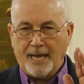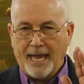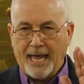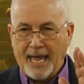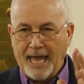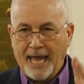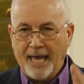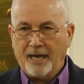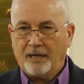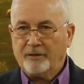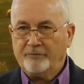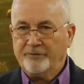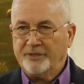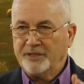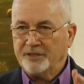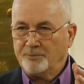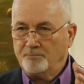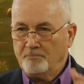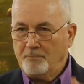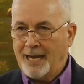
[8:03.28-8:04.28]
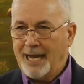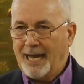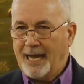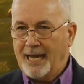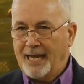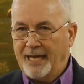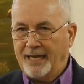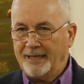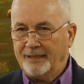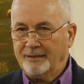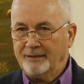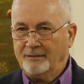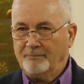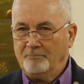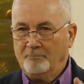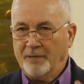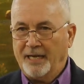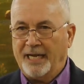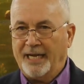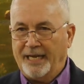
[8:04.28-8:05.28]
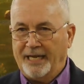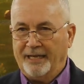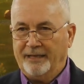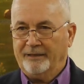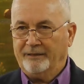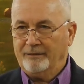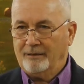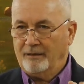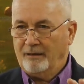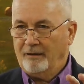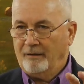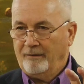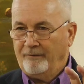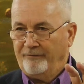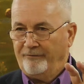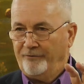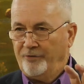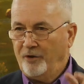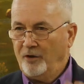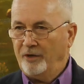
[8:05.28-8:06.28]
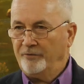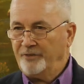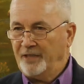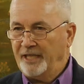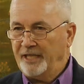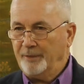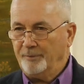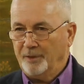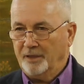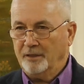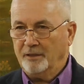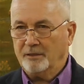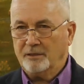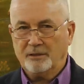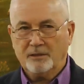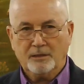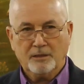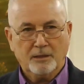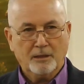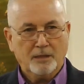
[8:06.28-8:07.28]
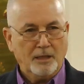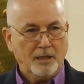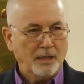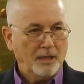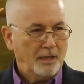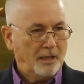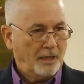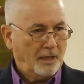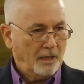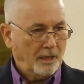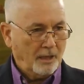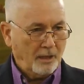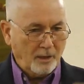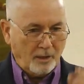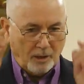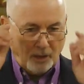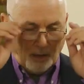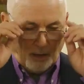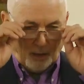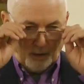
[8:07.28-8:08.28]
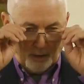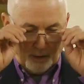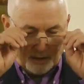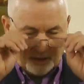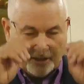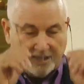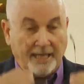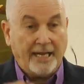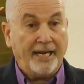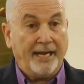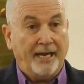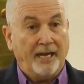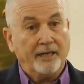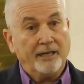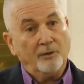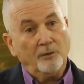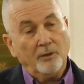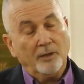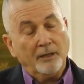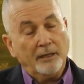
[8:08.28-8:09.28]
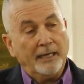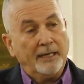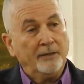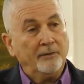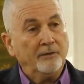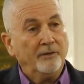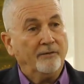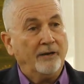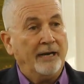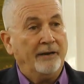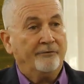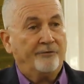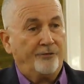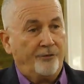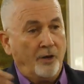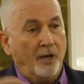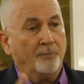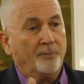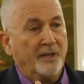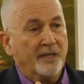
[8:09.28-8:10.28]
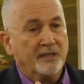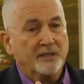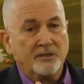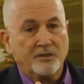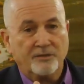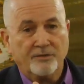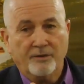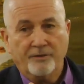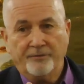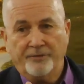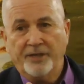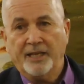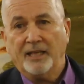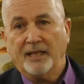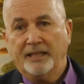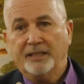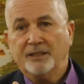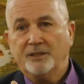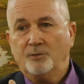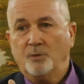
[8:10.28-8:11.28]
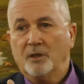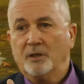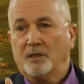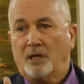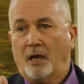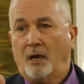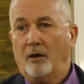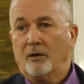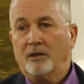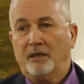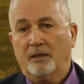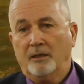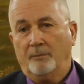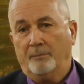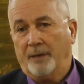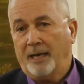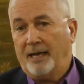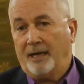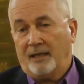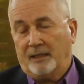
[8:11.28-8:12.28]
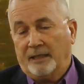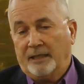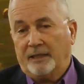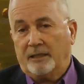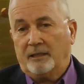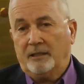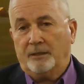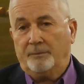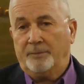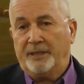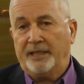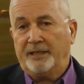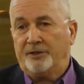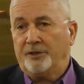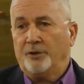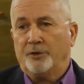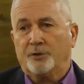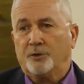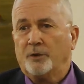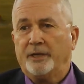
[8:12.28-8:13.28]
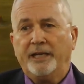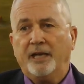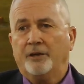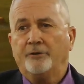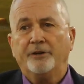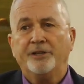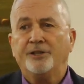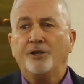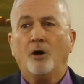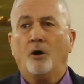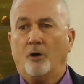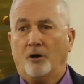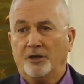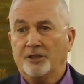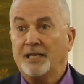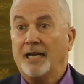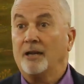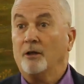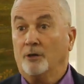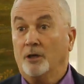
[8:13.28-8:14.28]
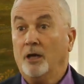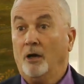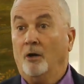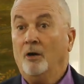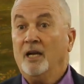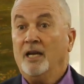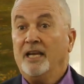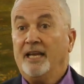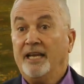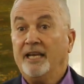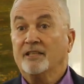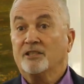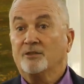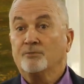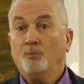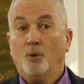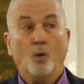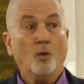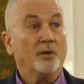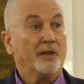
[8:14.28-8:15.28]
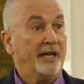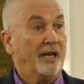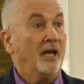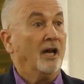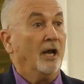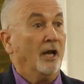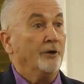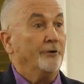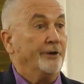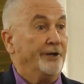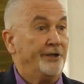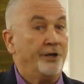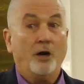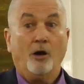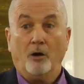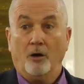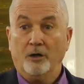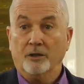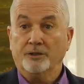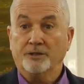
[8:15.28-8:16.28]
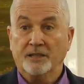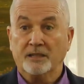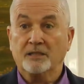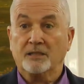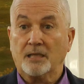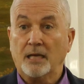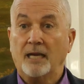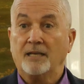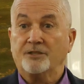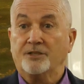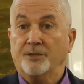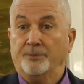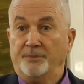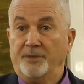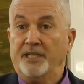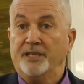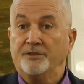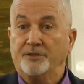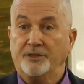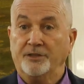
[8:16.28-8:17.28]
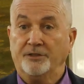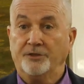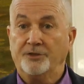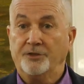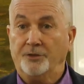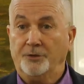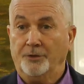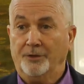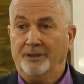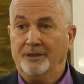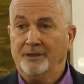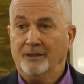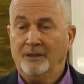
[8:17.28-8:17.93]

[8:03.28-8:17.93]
out of his mind man, full of demons, looks down, and from this village, we're talking about, it could be 200 or 300 yards. I don't know. It's more than 100 yards. It's got some distance to it.